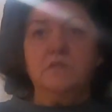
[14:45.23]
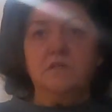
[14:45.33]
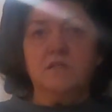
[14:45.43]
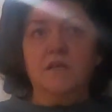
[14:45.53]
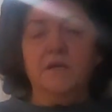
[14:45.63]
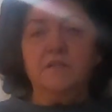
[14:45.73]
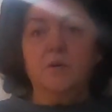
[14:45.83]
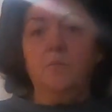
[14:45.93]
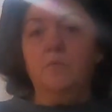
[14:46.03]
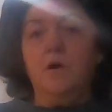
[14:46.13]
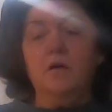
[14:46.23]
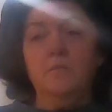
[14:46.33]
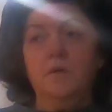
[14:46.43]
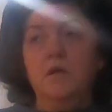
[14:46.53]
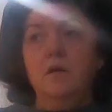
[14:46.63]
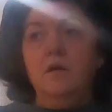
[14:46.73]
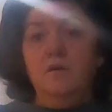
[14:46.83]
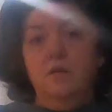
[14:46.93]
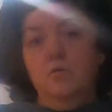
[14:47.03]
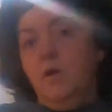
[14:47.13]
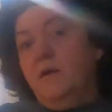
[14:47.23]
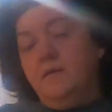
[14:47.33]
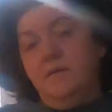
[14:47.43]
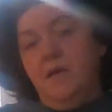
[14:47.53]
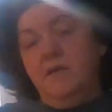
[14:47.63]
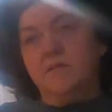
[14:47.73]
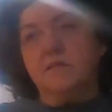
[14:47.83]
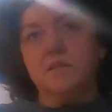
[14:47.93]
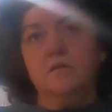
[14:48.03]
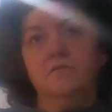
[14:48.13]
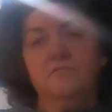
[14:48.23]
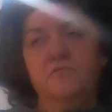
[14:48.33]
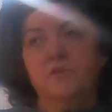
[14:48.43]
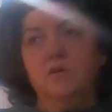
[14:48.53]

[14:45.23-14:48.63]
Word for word: Because like I told my mom, you know, I can can stuff